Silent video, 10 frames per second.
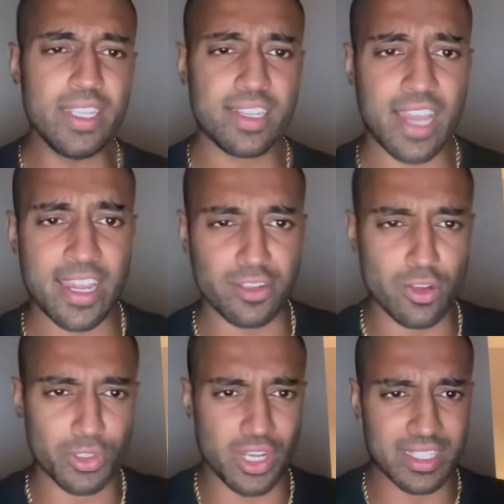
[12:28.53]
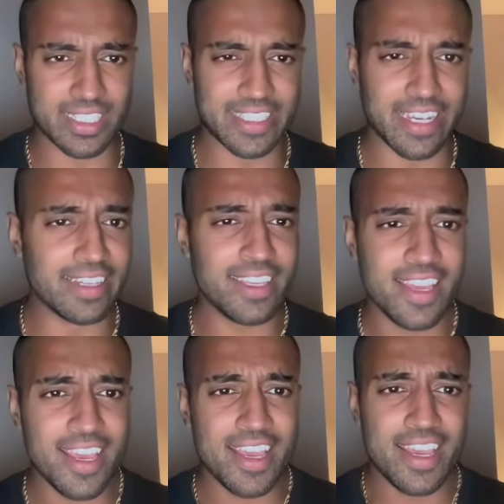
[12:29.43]
Kyle goes on to say,
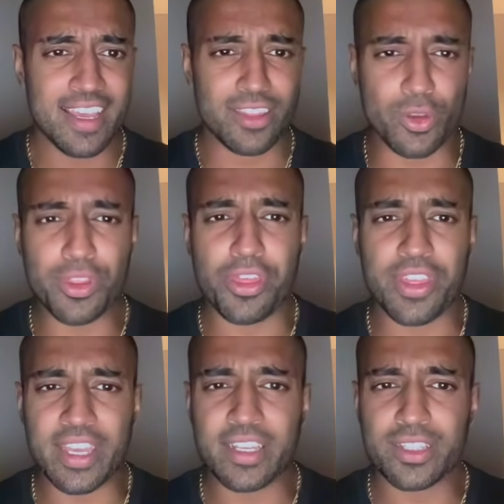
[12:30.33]
the other thing